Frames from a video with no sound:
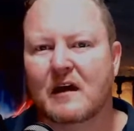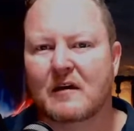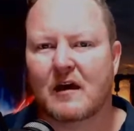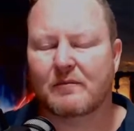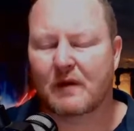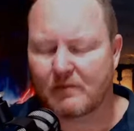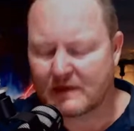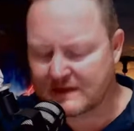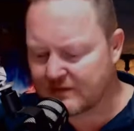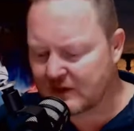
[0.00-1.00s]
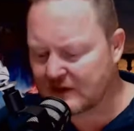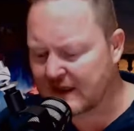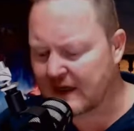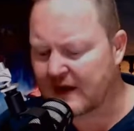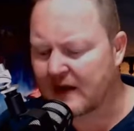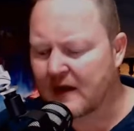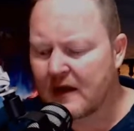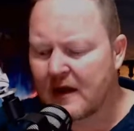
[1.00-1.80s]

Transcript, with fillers: I'm, I'm busy building a,